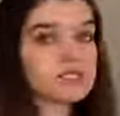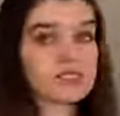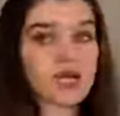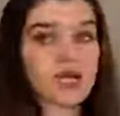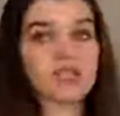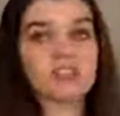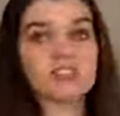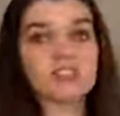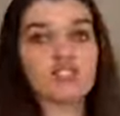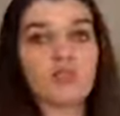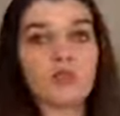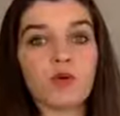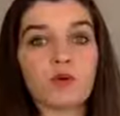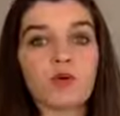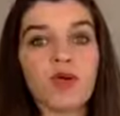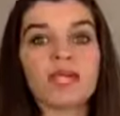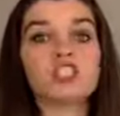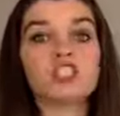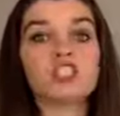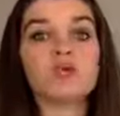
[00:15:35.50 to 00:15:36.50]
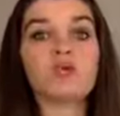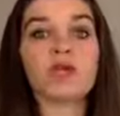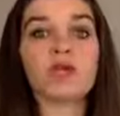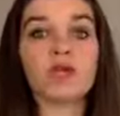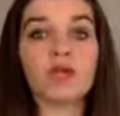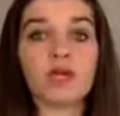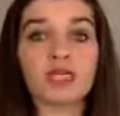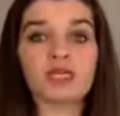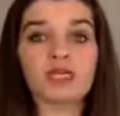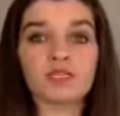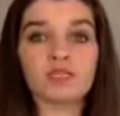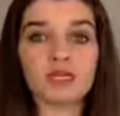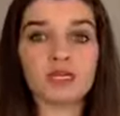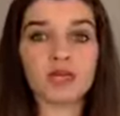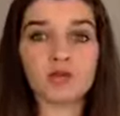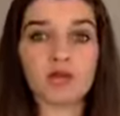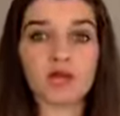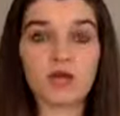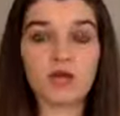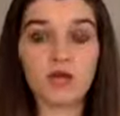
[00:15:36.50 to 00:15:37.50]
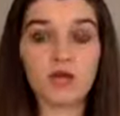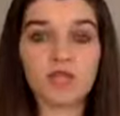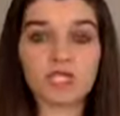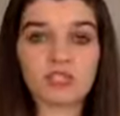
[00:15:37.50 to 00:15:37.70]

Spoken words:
us to perpetuate weight stigma and weight